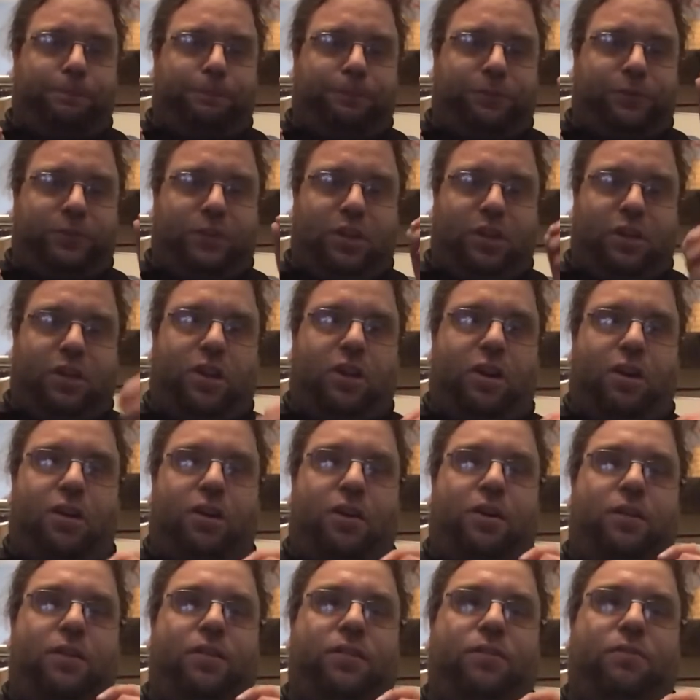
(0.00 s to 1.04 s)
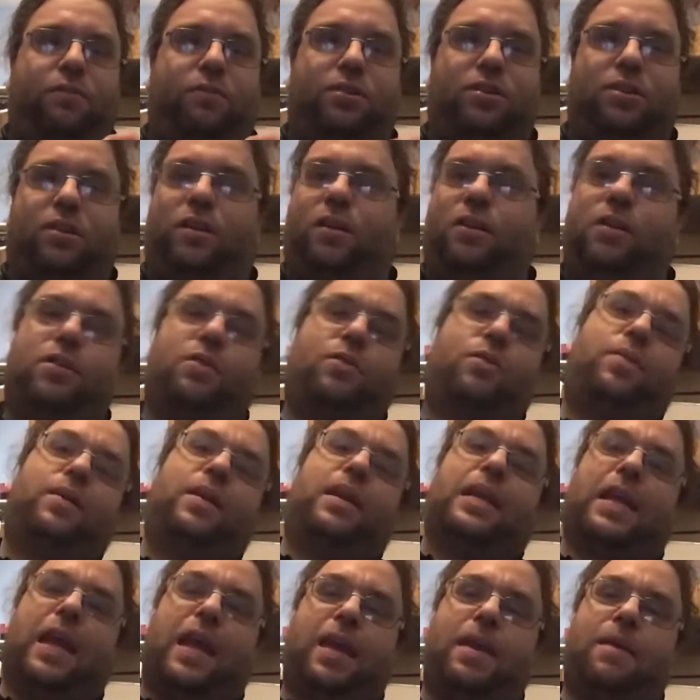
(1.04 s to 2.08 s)
the cards which allow you to win the
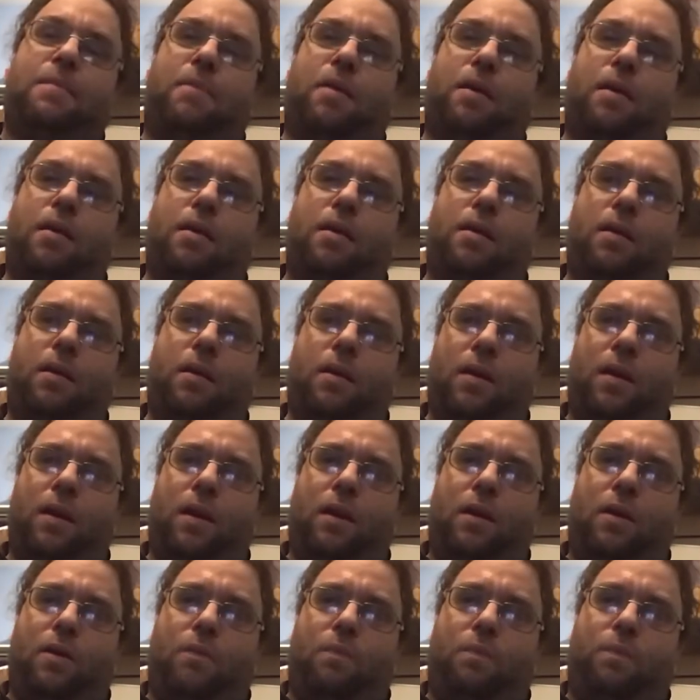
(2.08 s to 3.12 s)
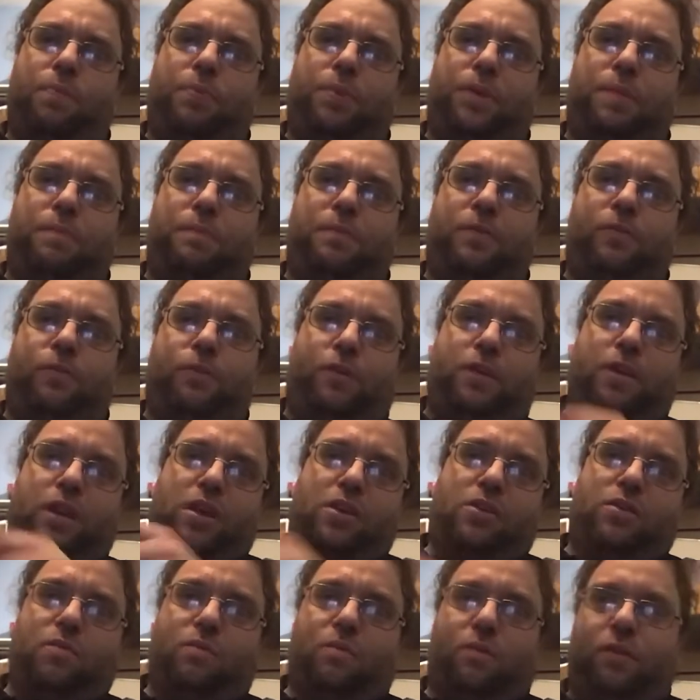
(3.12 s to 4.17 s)
game before the
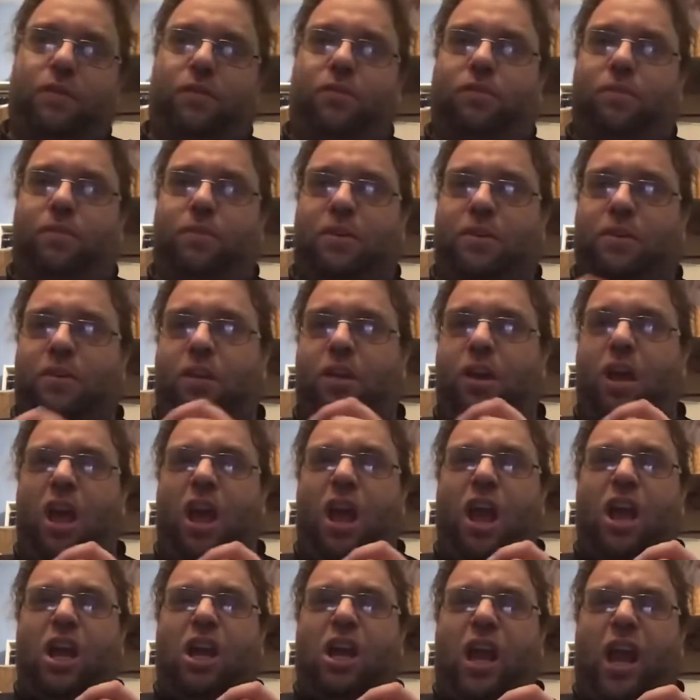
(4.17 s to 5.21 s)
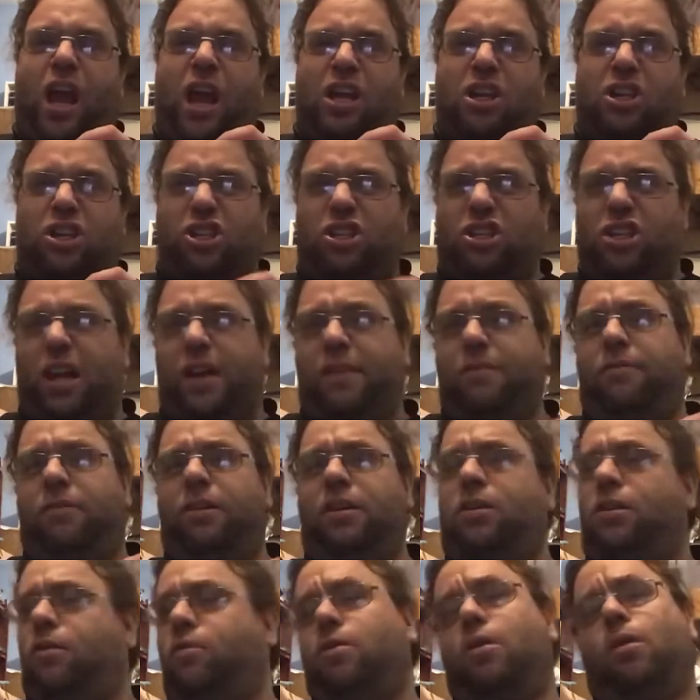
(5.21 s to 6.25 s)
Ancient One is summoned generally
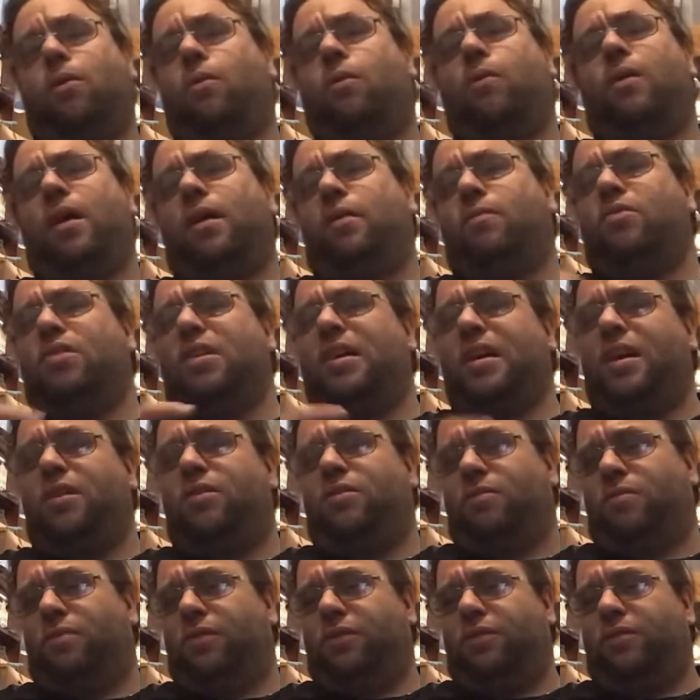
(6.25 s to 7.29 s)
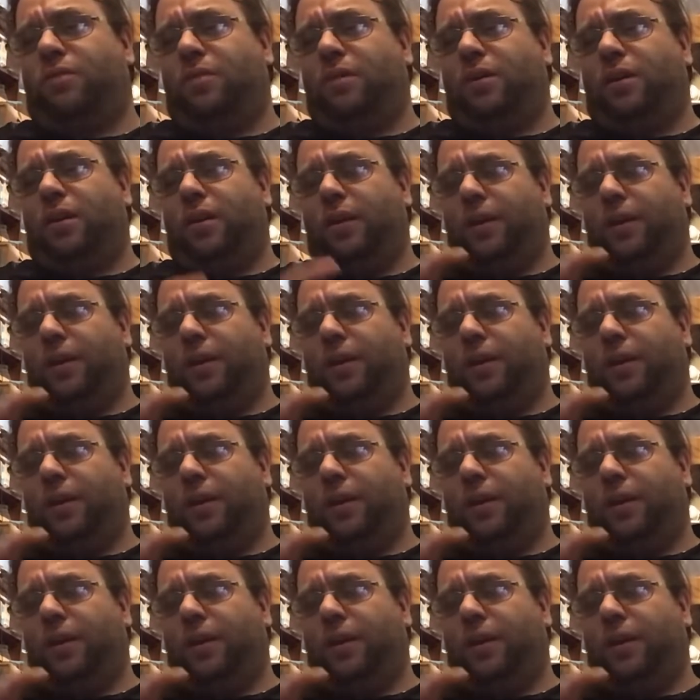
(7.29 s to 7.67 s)
don't go away when the Ancient One is summoned.